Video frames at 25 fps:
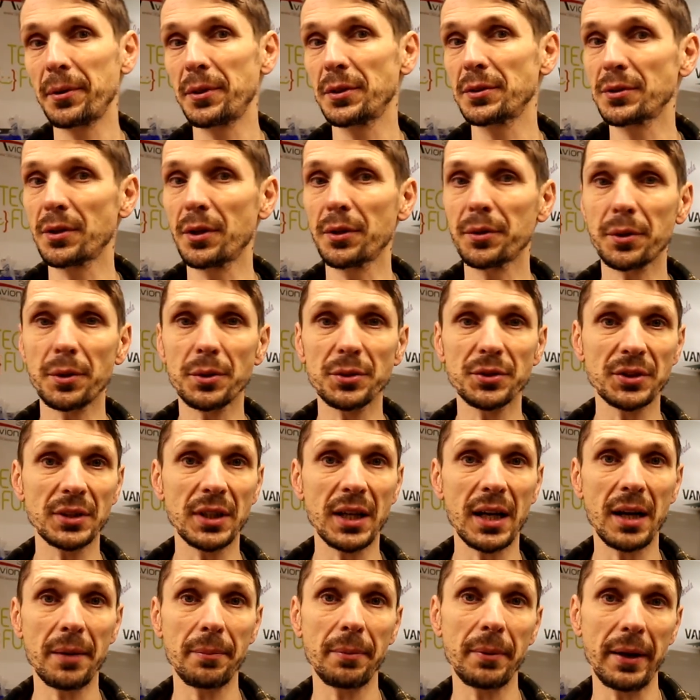horizontal
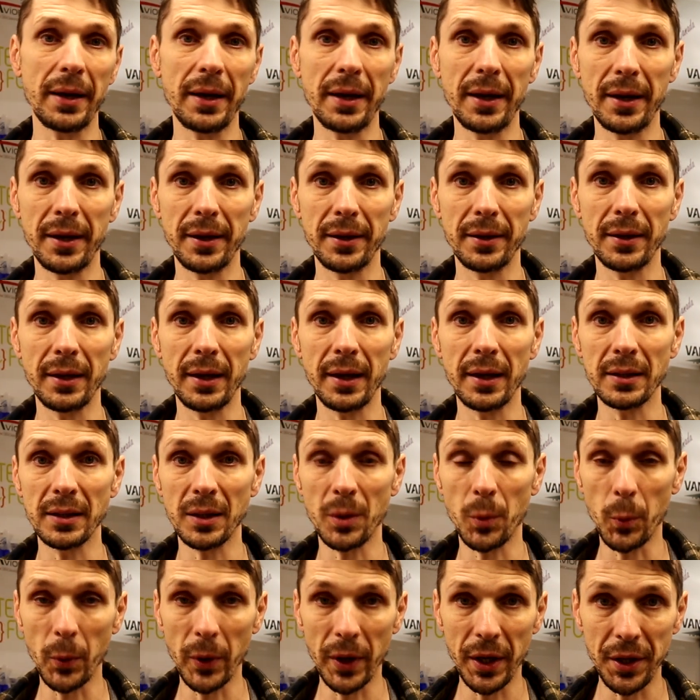stop and
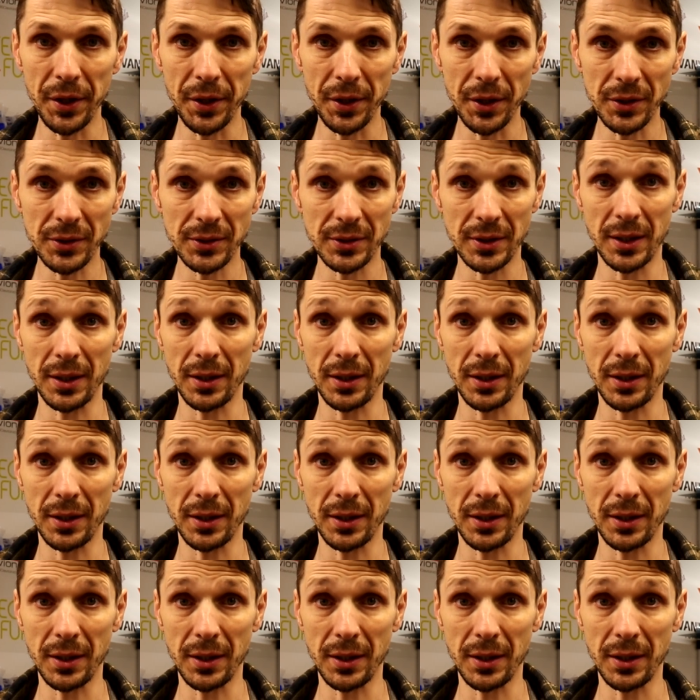elevators,